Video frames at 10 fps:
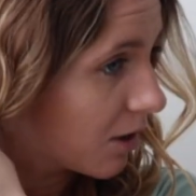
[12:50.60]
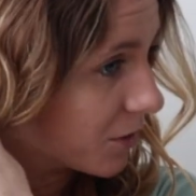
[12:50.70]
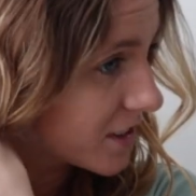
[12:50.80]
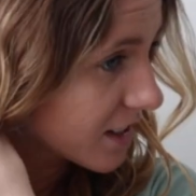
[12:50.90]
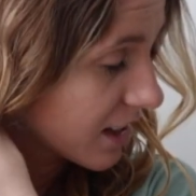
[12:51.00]

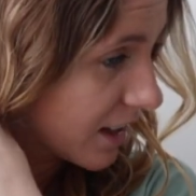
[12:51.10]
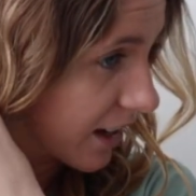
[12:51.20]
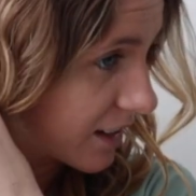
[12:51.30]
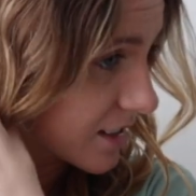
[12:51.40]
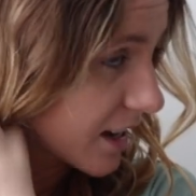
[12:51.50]
Once again,
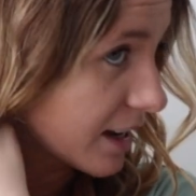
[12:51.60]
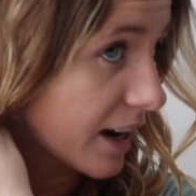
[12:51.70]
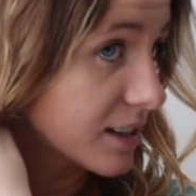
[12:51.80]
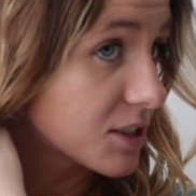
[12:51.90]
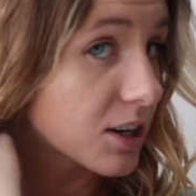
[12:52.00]
like I
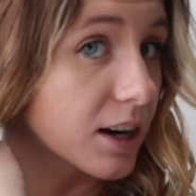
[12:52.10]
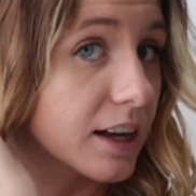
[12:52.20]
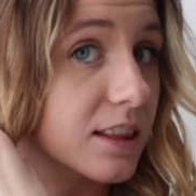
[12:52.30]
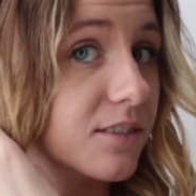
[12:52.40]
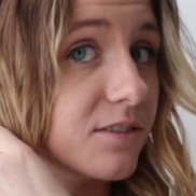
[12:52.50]
said, I
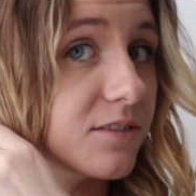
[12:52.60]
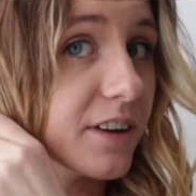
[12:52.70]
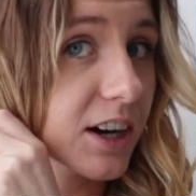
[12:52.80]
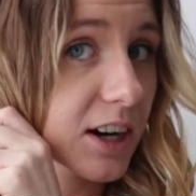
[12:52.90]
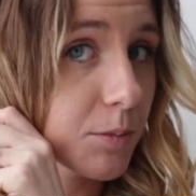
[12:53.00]
start at the
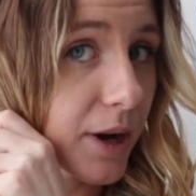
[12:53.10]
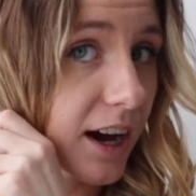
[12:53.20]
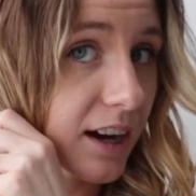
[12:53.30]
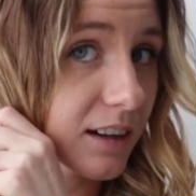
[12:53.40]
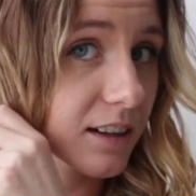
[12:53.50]
very
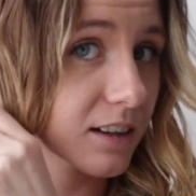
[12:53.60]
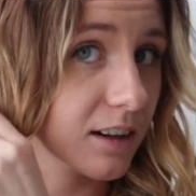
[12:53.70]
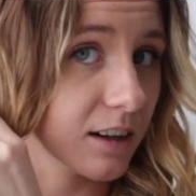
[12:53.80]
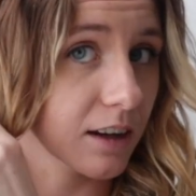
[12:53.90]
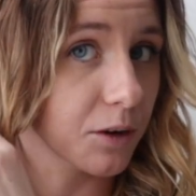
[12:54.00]
back,
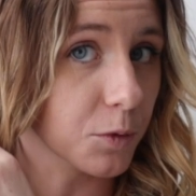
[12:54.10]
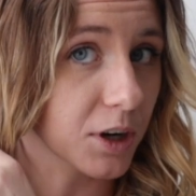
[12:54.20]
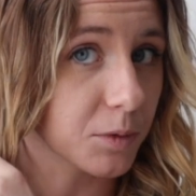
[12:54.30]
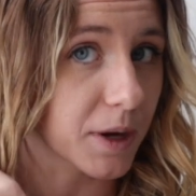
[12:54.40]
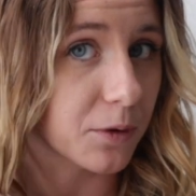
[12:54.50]

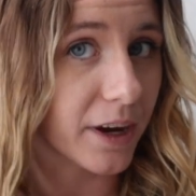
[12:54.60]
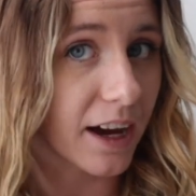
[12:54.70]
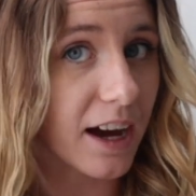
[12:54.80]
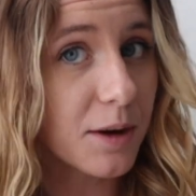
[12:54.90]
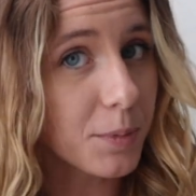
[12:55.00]
work my way
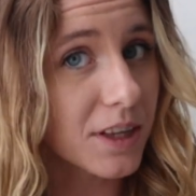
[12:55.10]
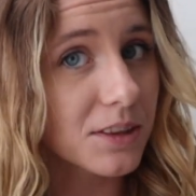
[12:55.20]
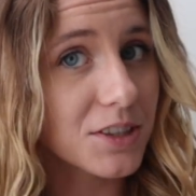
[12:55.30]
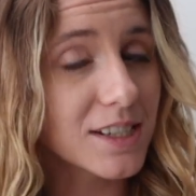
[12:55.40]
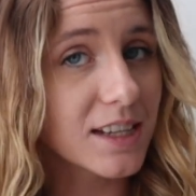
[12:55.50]
up in
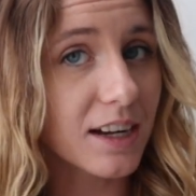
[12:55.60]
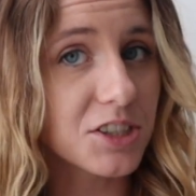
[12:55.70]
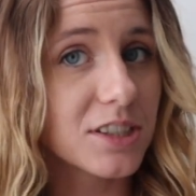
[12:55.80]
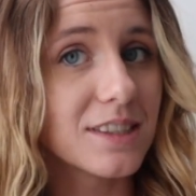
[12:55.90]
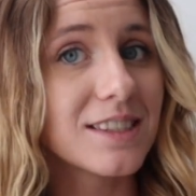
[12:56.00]
3
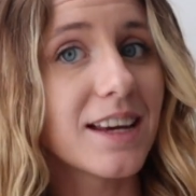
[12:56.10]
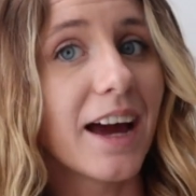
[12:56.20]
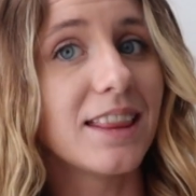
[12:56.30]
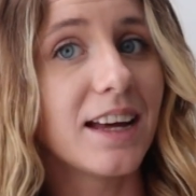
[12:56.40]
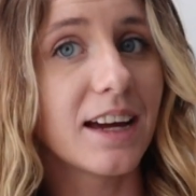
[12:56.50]
sections,
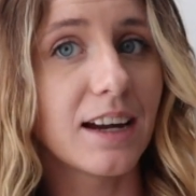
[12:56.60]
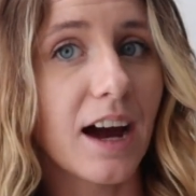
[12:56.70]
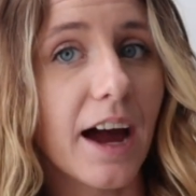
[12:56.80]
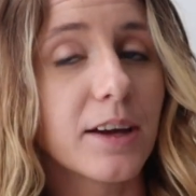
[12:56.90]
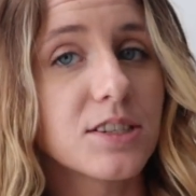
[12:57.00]
and then
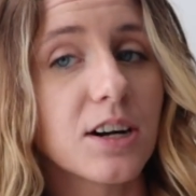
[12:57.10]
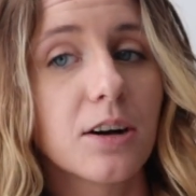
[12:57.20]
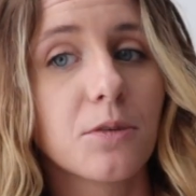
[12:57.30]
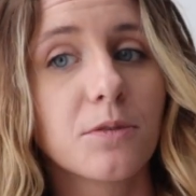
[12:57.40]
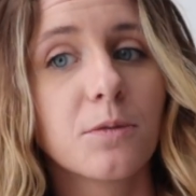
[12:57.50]
I
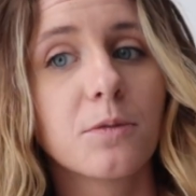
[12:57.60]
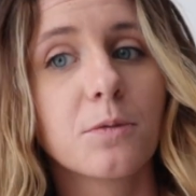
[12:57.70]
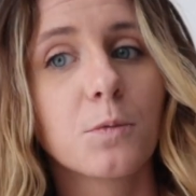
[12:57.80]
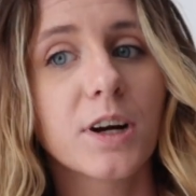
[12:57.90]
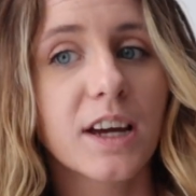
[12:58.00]
start
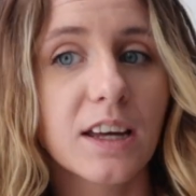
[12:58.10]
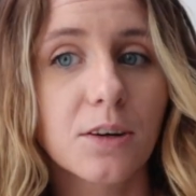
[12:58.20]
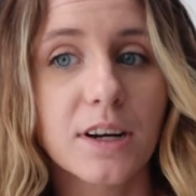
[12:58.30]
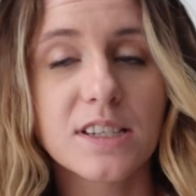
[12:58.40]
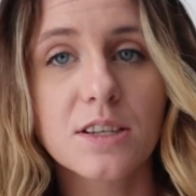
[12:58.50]
working
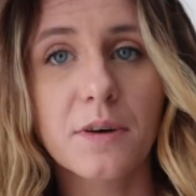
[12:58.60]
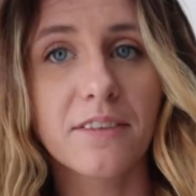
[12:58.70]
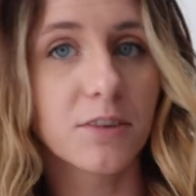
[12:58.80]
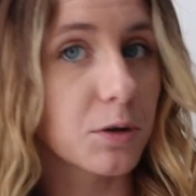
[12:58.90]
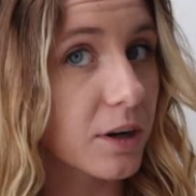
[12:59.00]
the rest of the way
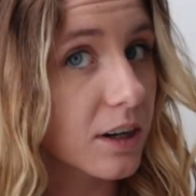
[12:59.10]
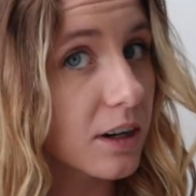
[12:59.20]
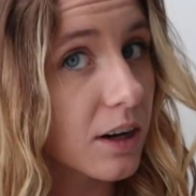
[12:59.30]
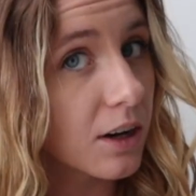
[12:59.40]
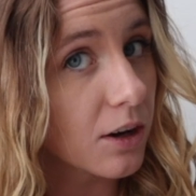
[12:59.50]

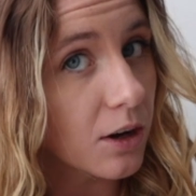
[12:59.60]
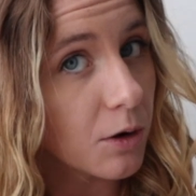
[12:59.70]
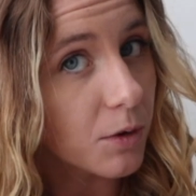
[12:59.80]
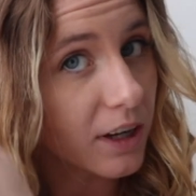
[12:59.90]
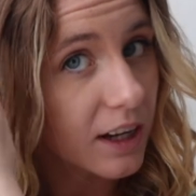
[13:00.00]
forward,
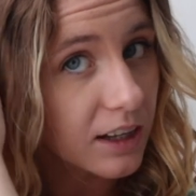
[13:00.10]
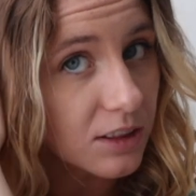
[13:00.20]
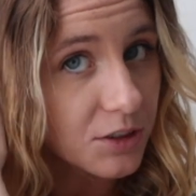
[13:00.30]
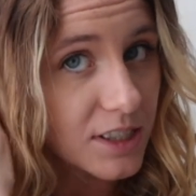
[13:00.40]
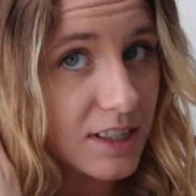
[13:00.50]
working
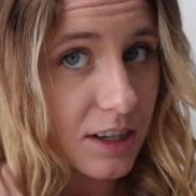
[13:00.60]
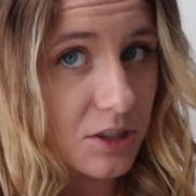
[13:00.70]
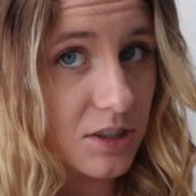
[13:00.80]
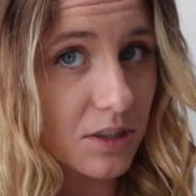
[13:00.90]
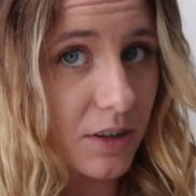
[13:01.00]
in 3
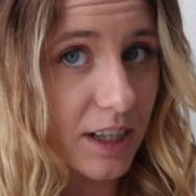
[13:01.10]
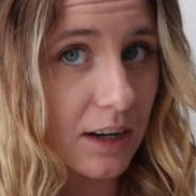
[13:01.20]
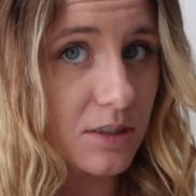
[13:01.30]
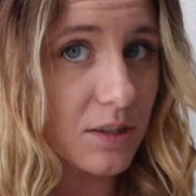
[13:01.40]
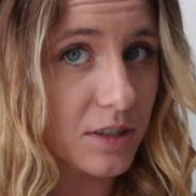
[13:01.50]
sections going
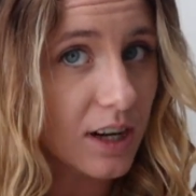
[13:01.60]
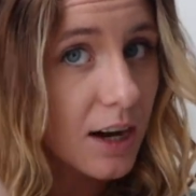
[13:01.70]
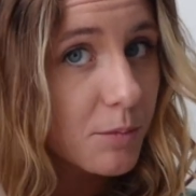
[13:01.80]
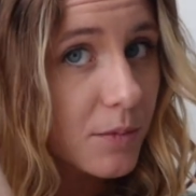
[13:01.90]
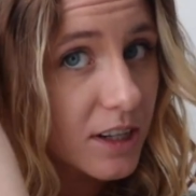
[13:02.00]
down. So a
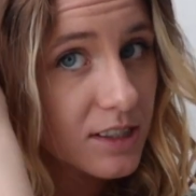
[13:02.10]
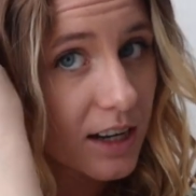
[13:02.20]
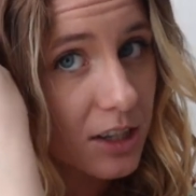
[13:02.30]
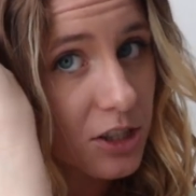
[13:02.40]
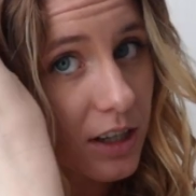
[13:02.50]
top
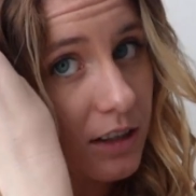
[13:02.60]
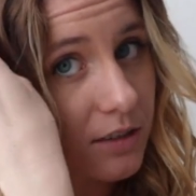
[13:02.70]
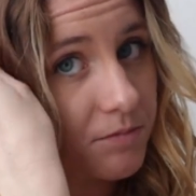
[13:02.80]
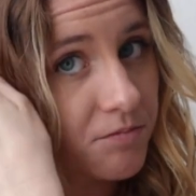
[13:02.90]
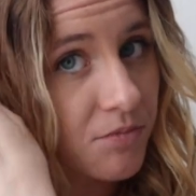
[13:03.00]

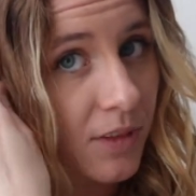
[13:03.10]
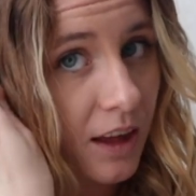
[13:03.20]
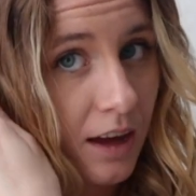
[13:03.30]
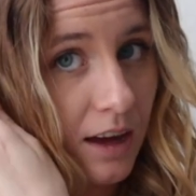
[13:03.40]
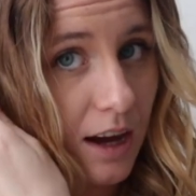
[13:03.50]
section,
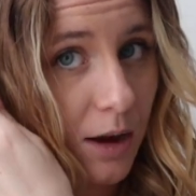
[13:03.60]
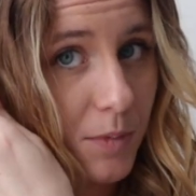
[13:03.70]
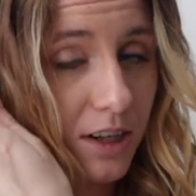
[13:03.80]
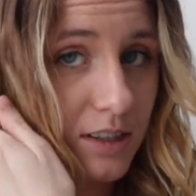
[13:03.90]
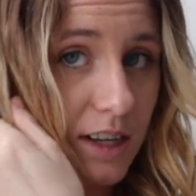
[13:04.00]
a
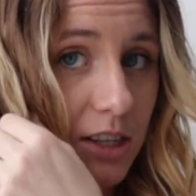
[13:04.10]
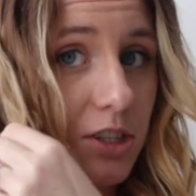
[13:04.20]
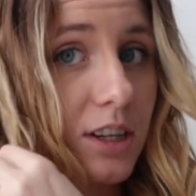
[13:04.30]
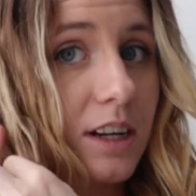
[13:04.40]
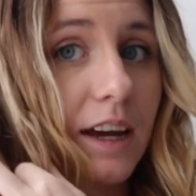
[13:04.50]
middle
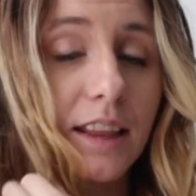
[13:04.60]
section,